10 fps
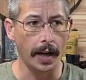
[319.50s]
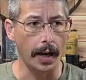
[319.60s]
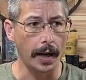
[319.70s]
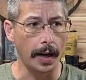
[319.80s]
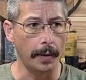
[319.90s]

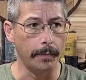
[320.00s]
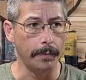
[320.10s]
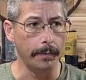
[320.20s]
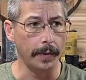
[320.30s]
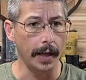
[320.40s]

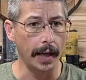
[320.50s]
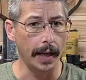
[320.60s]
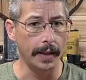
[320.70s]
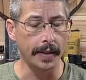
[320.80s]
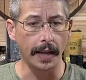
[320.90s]

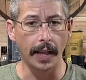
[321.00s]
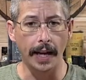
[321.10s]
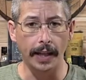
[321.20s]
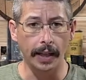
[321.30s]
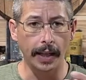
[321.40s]
As I let
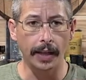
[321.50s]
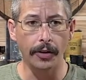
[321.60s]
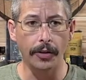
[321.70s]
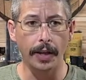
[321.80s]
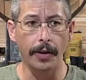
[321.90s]
it
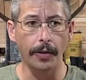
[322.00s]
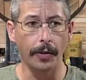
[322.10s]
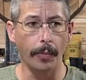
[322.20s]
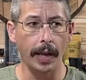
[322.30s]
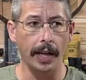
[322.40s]
linger there a
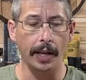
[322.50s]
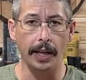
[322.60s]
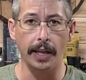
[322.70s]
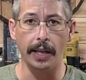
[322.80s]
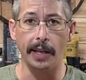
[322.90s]
little bit,
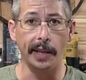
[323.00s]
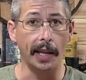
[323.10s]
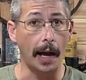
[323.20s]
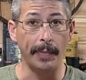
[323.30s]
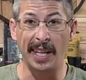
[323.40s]

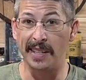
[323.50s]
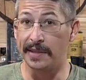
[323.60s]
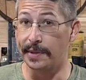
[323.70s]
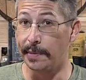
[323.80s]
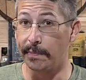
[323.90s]
I'm getting
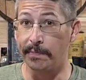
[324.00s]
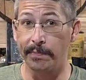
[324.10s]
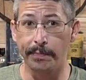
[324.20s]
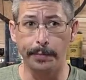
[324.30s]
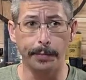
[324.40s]

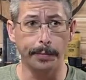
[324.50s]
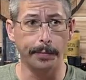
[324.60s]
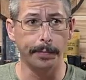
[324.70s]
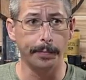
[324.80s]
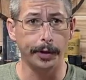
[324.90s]
some
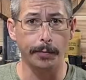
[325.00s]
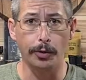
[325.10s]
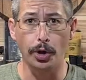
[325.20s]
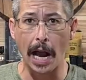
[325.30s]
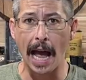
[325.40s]

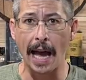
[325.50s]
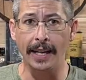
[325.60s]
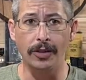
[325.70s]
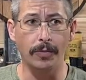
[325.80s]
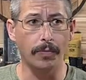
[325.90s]

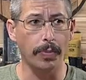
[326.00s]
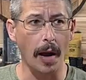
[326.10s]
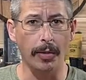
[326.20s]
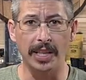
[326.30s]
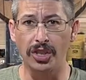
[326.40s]
dried,
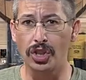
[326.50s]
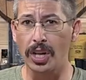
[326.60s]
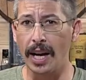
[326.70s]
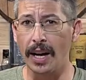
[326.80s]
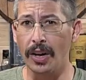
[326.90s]
probably
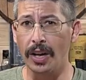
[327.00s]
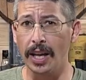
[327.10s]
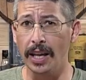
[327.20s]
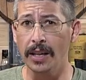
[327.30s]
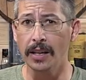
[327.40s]

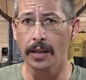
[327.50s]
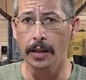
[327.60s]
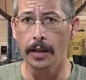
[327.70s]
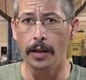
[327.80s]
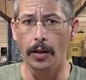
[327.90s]
cherry
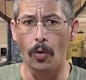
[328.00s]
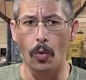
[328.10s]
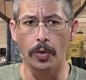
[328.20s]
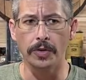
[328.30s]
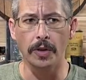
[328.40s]

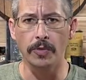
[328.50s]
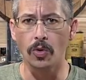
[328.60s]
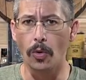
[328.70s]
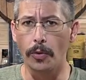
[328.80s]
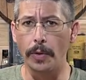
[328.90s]
or some
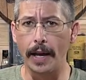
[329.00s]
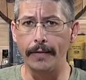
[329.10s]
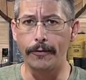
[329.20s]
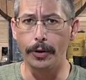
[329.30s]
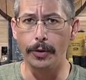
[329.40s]
sort of
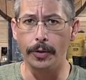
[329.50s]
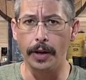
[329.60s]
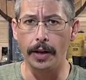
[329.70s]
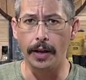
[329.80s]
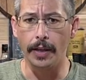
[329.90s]
red fruit
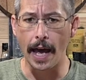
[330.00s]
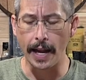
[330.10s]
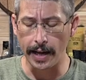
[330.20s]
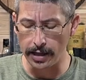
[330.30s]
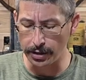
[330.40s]
of
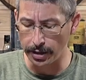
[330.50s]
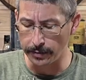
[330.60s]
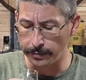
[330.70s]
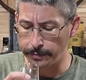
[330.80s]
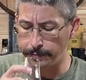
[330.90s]
that nature.